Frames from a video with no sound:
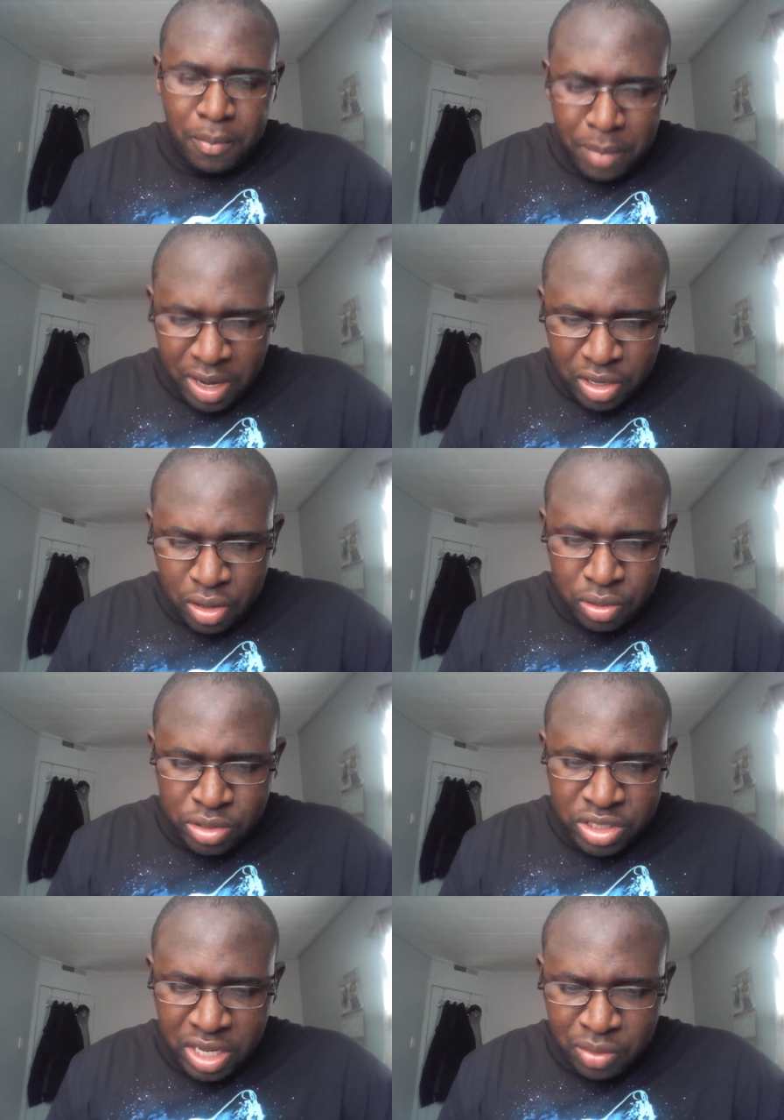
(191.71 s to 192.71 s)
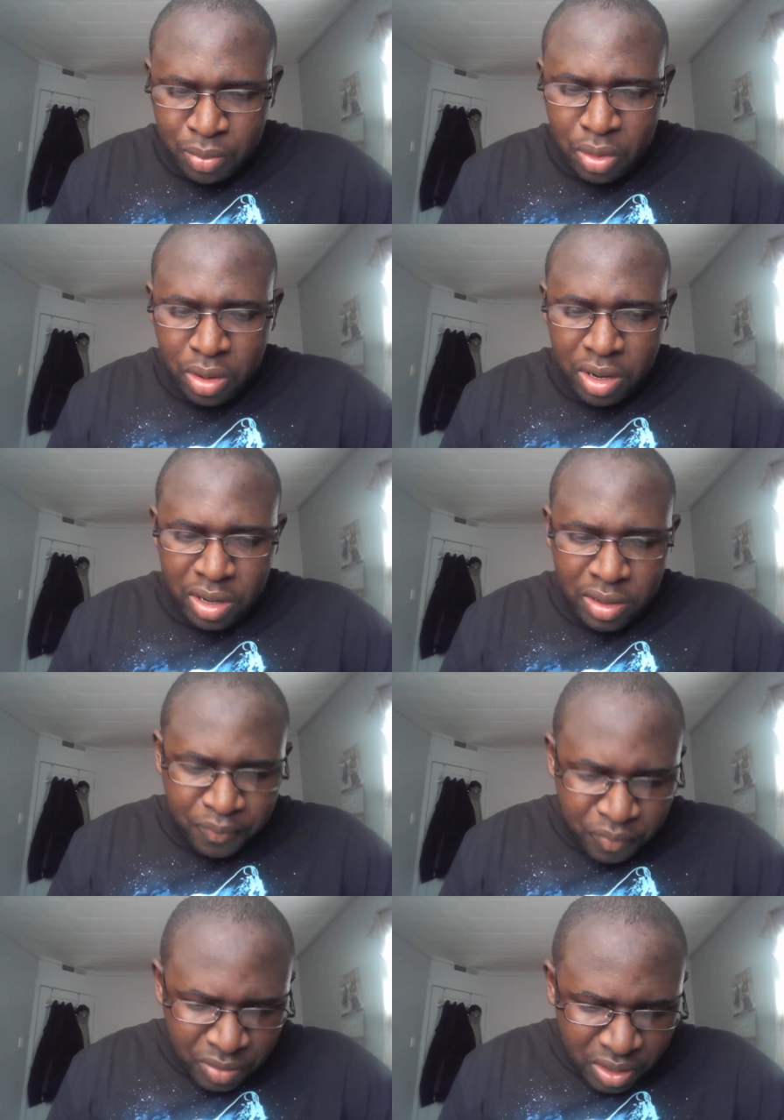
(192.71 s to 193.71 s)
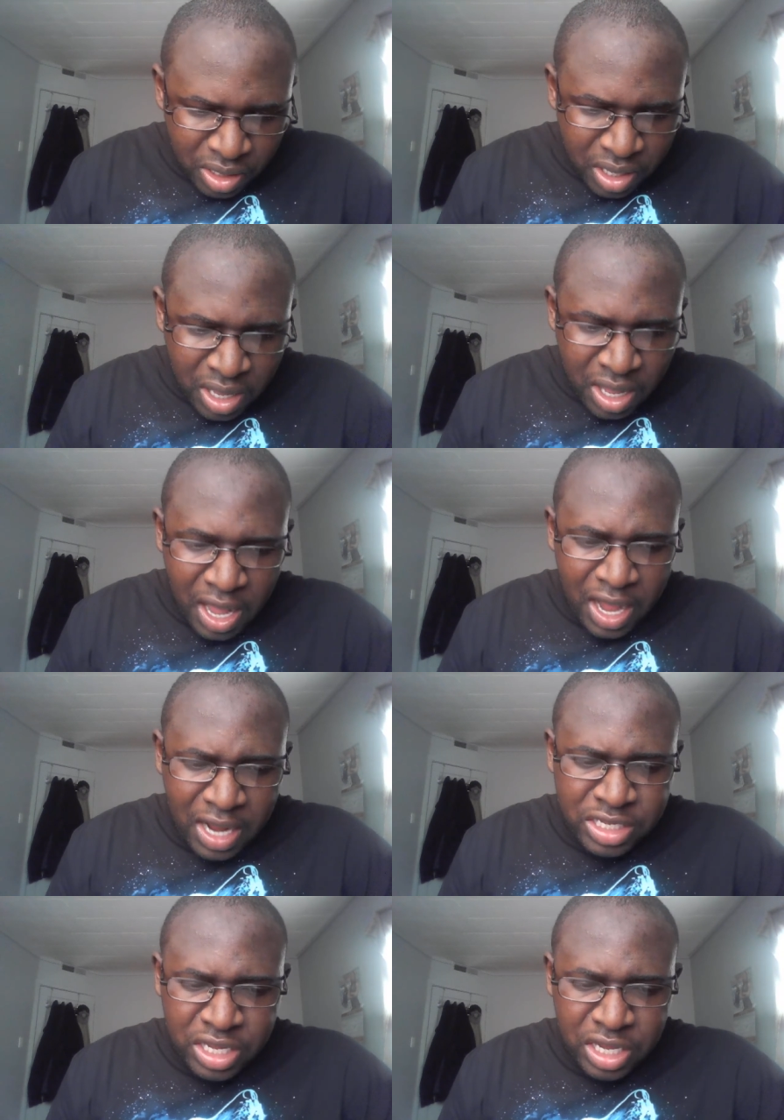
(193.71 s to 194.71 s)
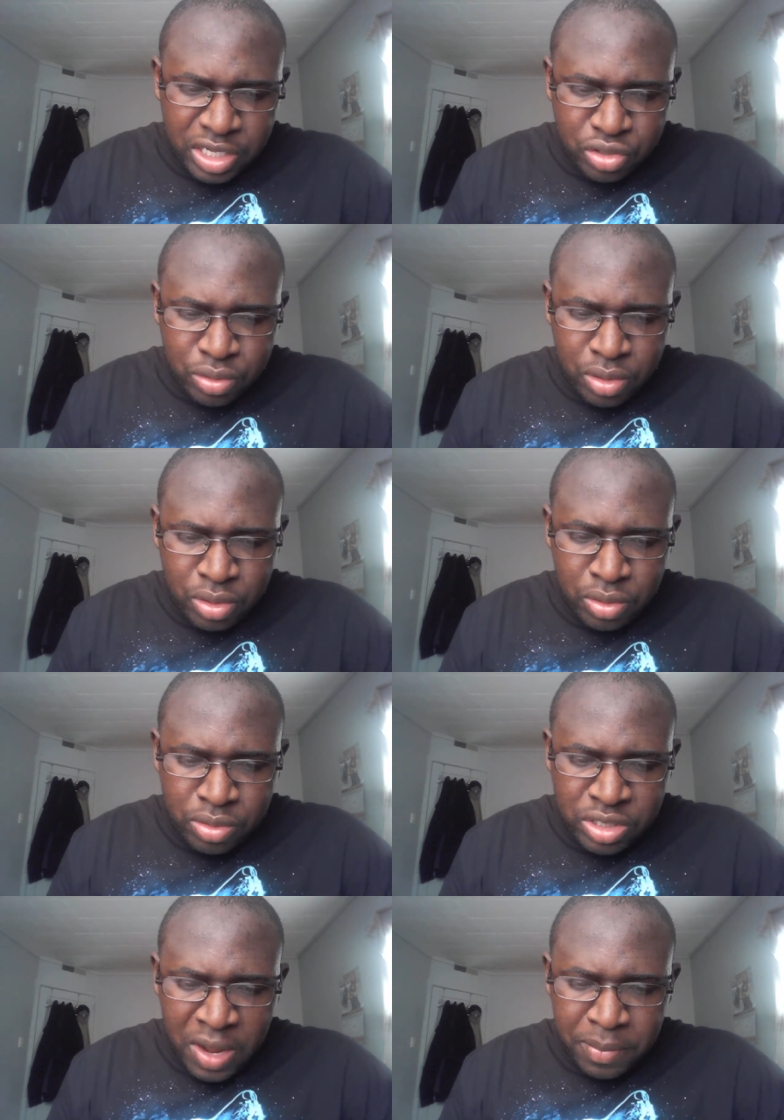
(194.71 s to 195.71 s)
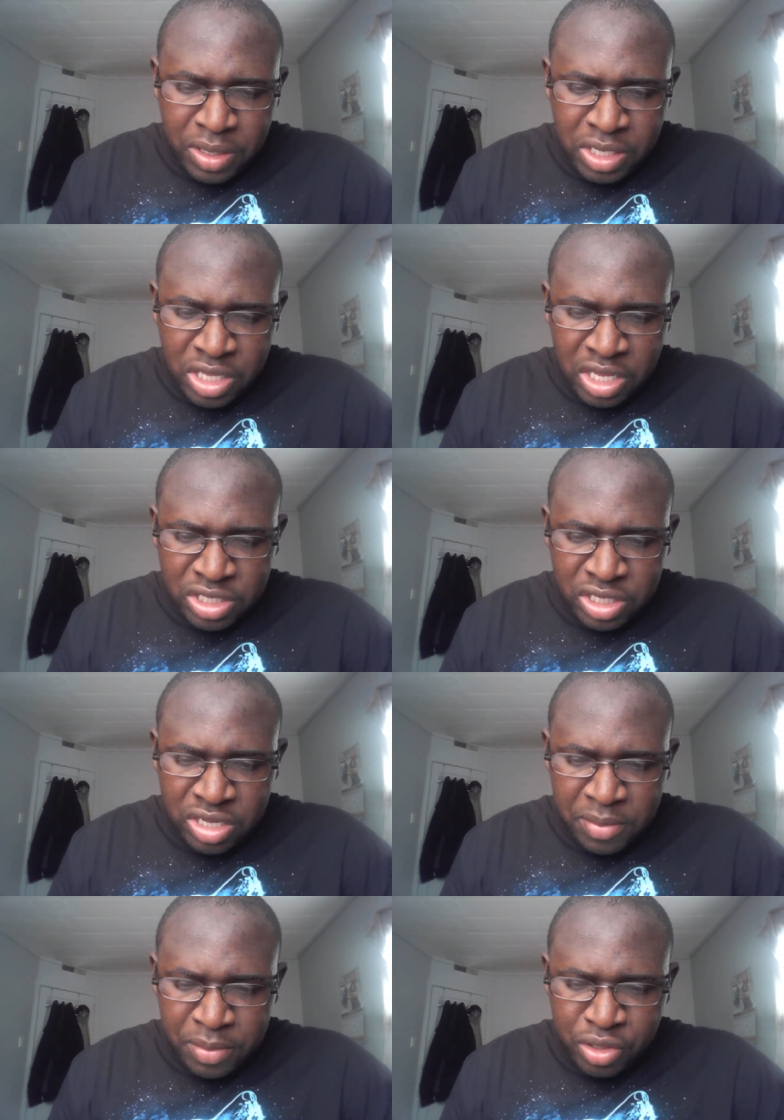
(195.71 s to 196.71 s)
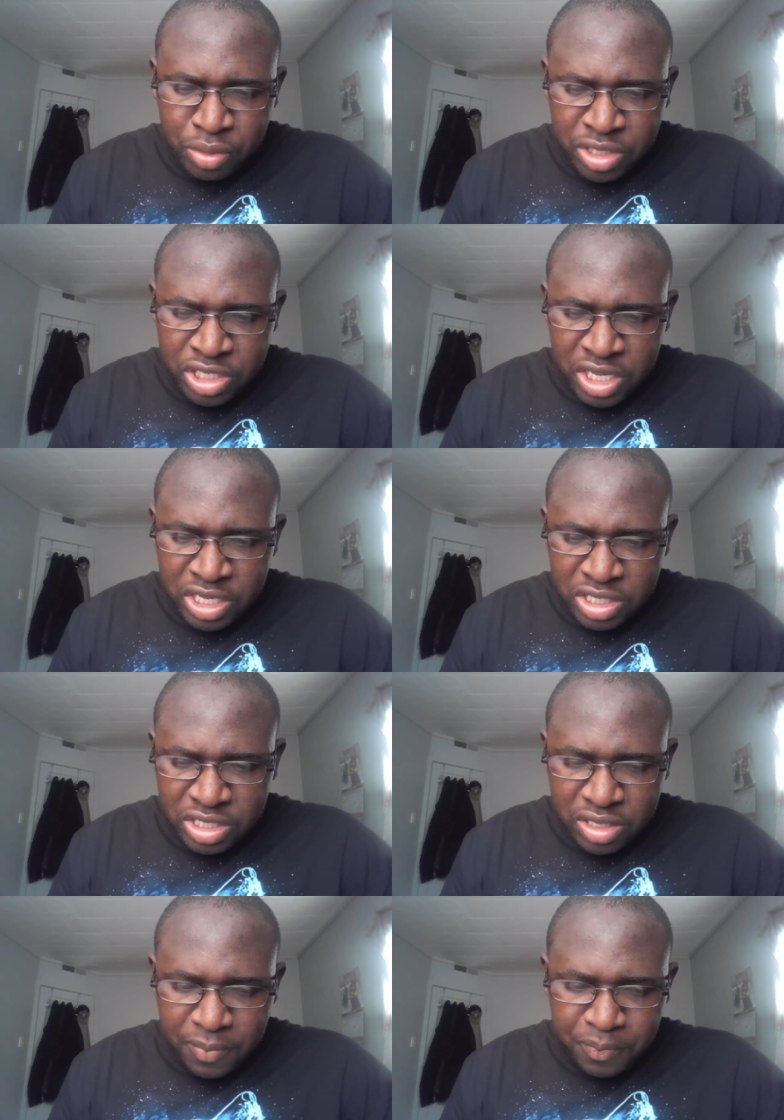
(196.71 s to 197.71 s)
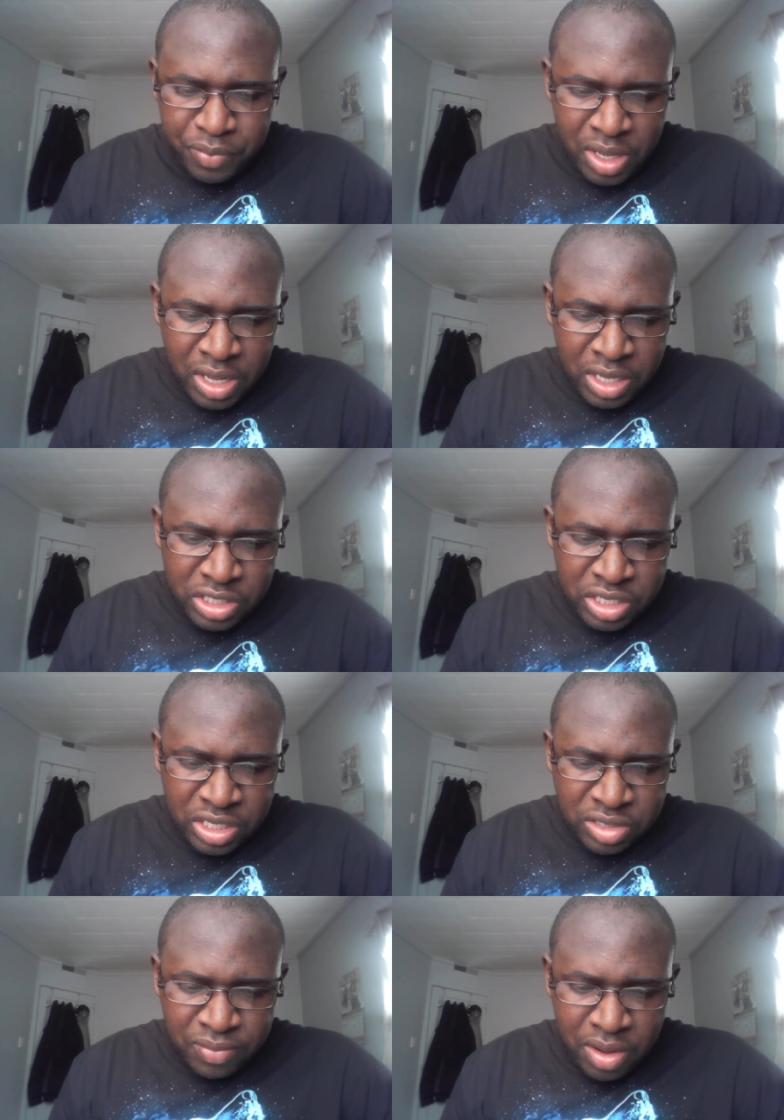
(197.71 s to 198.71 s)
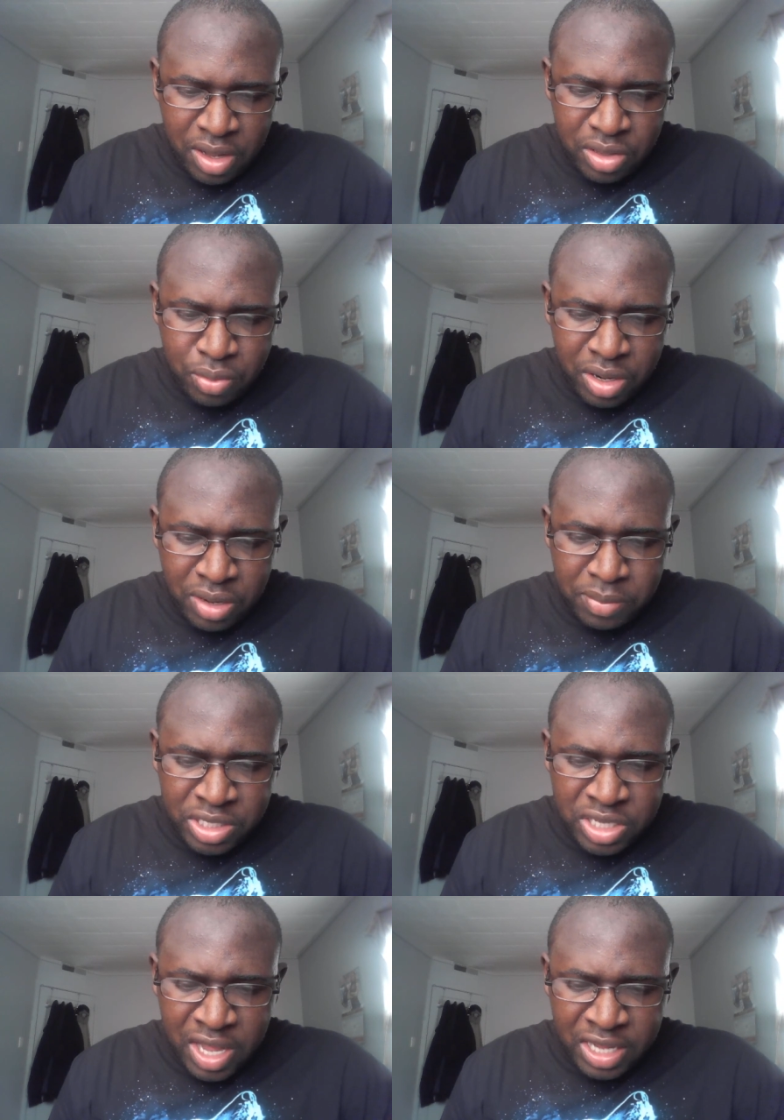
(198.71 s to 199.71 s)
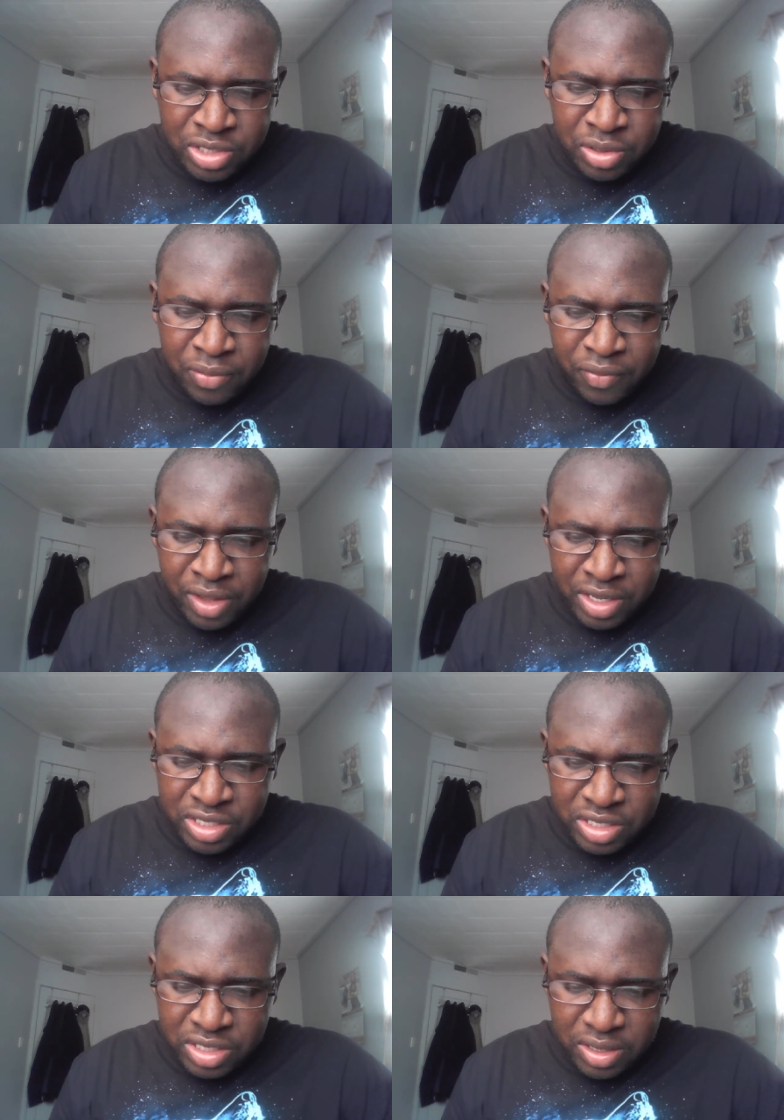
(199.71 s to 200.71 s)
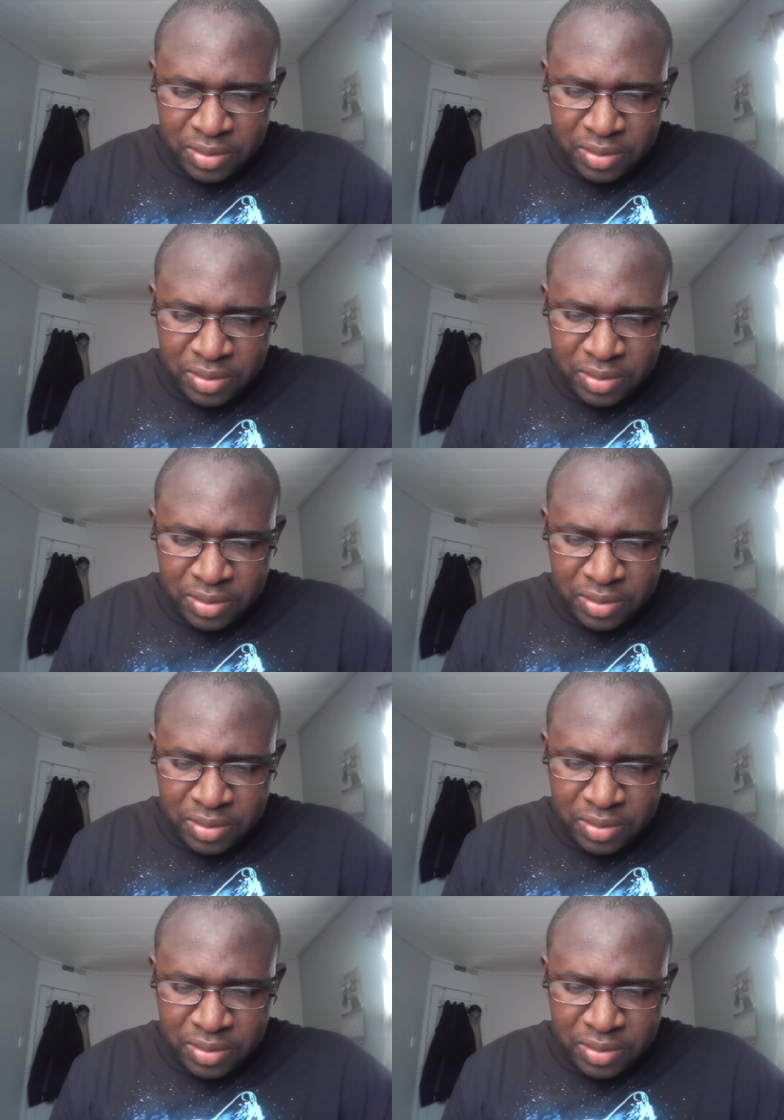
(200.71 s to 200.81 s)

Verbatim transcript: Meiko Satomura. I see a true Japanese legend coming to exist. She has walked in the rain besides her fist.